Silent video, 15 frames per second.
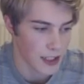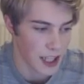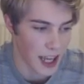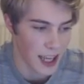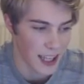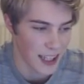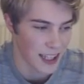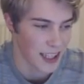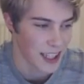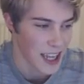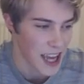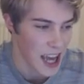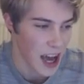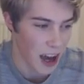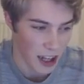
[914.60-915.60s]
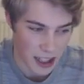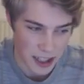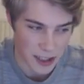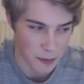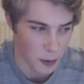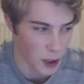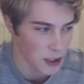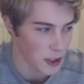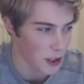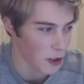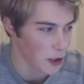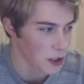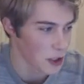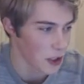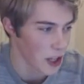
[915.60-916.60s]
see, Anish Molzer
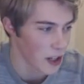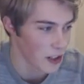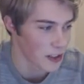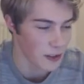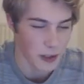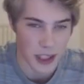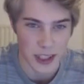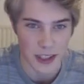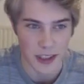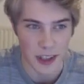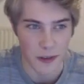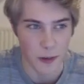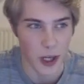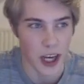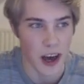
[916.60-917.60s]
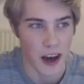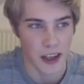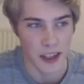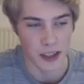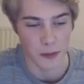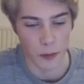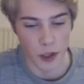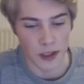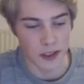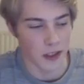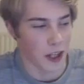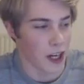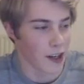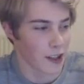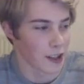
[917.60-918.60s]
also here. The reason why Anish
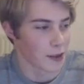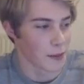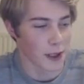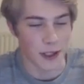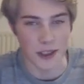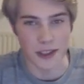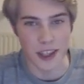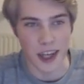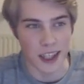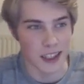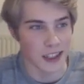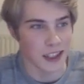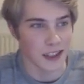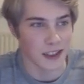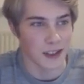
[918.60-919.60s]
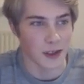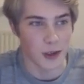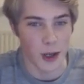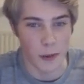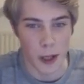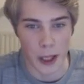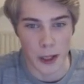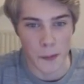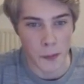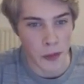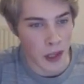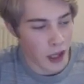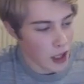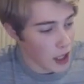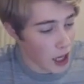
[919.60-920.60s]
Molzer here is because Anish isn't streaming.
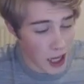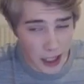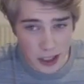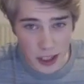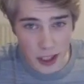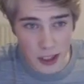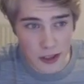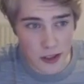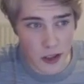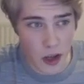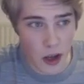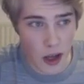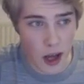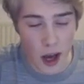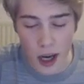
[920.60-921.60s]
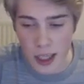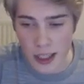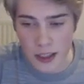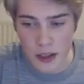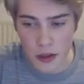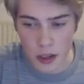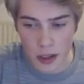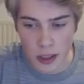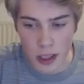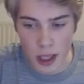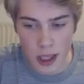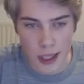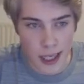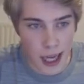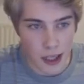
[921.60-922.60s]
I actually saw Anish on
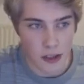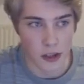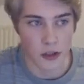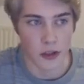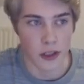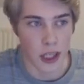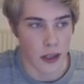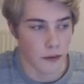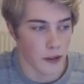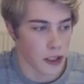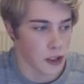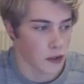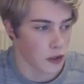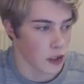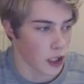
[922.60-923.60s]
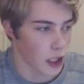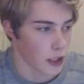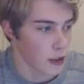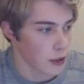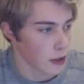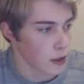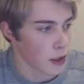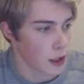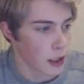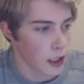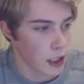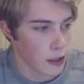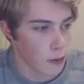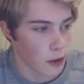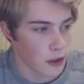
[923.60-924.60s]
uh, national television tonight.
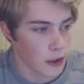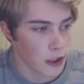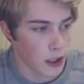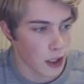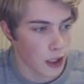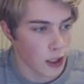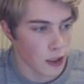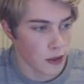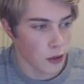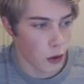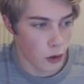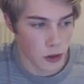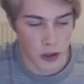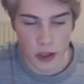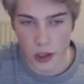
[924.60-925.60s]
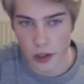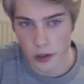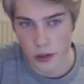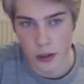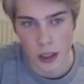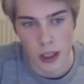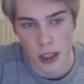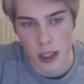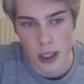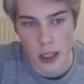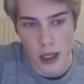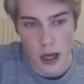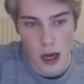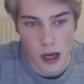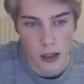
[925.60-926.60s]
He was in a talk show
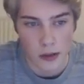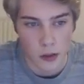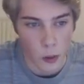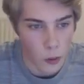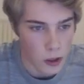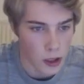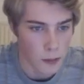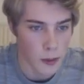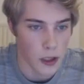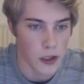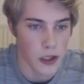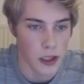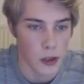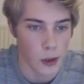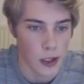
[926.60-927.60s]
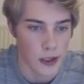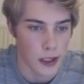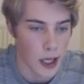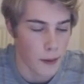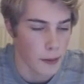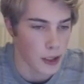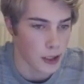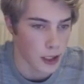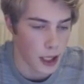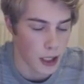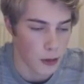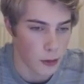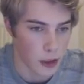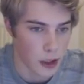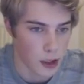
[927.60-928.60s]
uh, talking about the Queen's Gambit
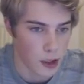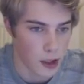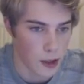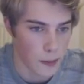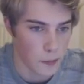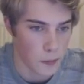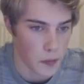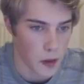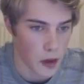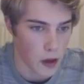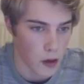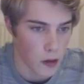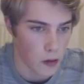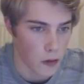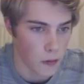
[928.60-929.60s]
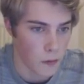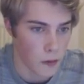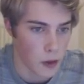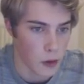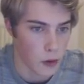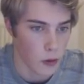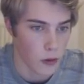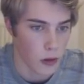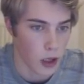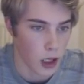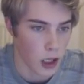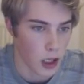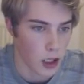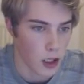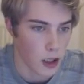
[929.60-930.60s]
together with uh, other few
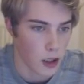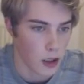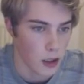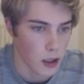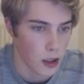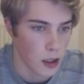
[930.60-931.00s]
uh,